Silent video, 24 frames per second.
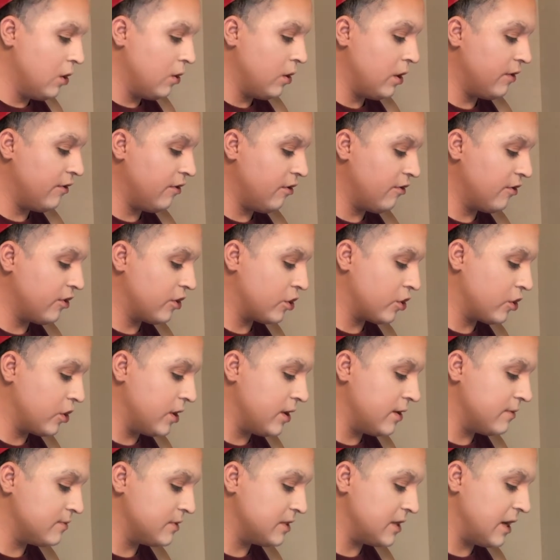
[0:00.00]
We have all our
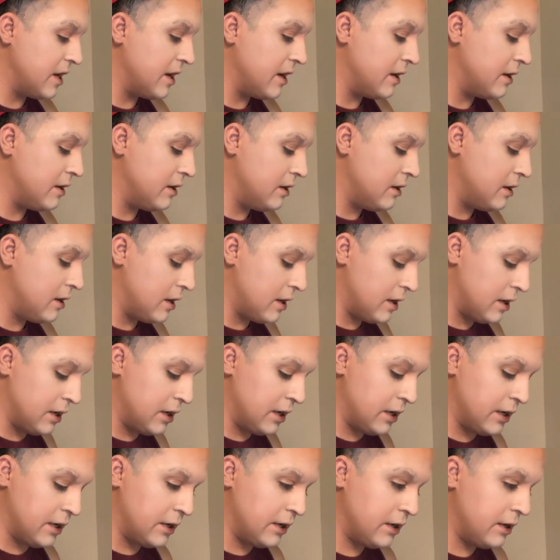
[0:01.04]
creams on,
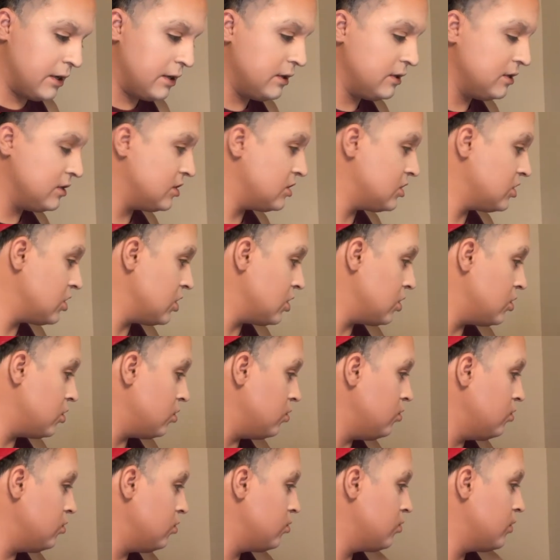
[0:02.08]

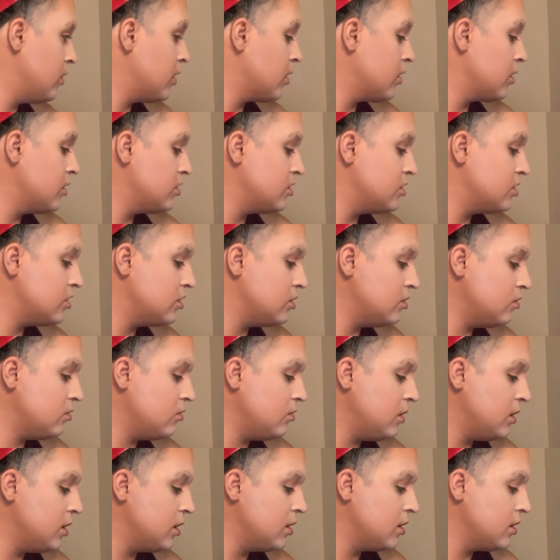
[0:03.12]
so you're going to
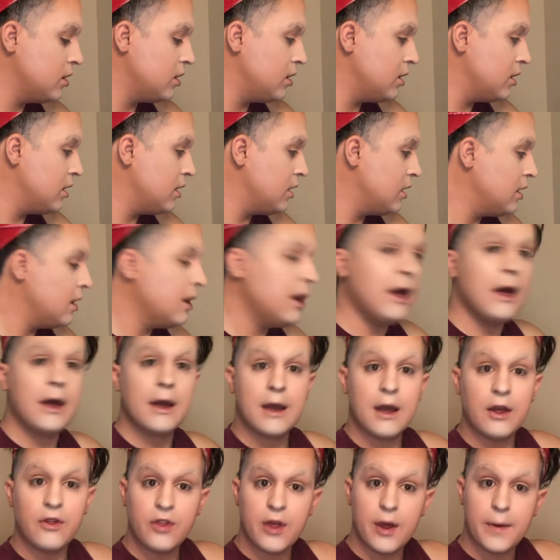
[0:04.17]

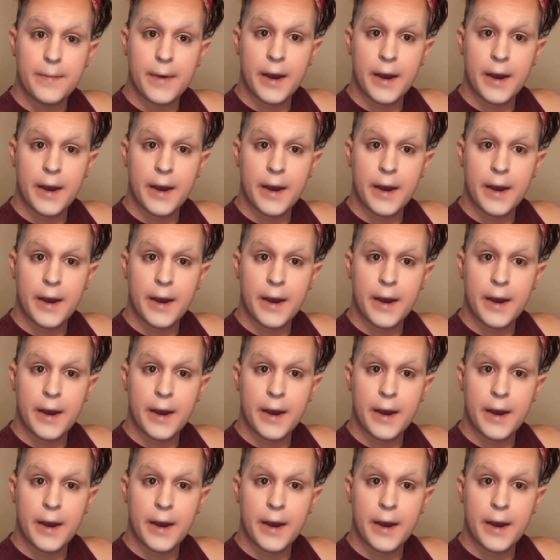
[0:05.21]
get that